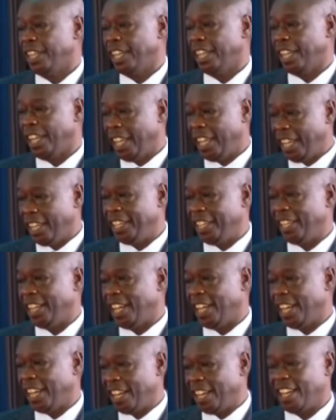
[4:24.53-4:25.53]
and
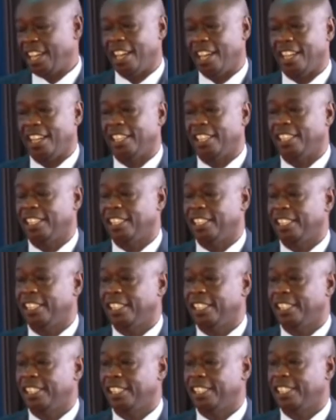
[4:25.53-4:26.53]
anchor
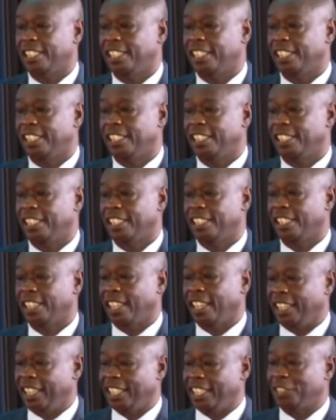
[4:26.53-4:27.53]

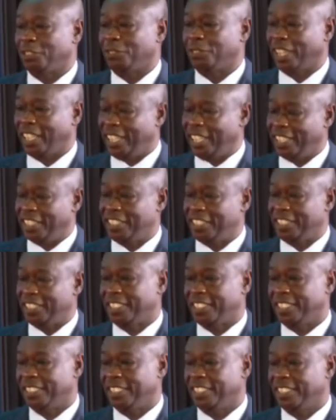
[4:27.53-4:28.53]
Kenya's
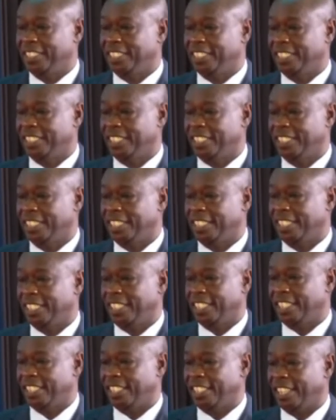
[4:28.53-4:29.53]
finest
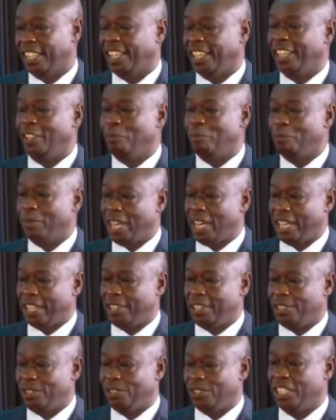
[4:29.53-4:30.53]
and
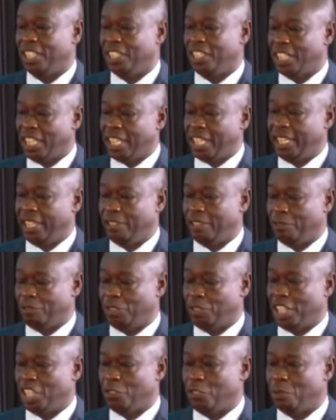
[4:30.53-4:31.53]
embark on the journey of
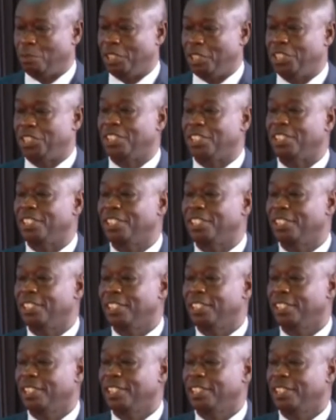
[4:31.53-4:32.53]

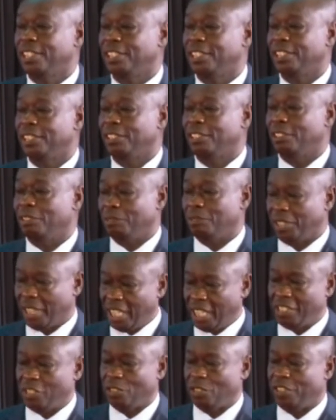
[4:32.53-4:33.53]
transformation of the
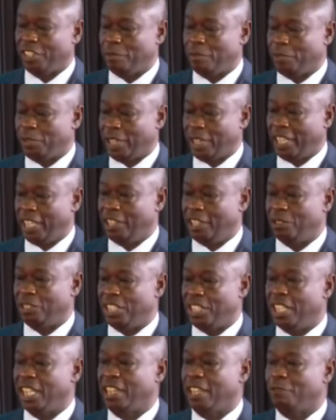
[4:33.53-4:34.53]
Right Honorable Raila
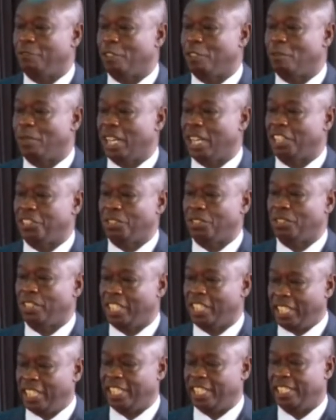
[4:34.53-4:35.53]
Odinga from a national
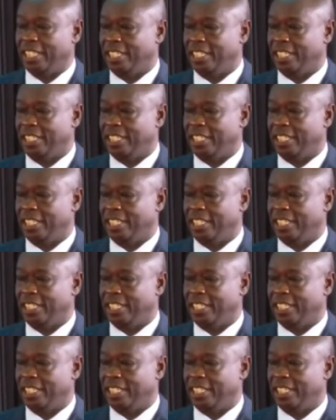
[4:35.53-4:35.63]
leader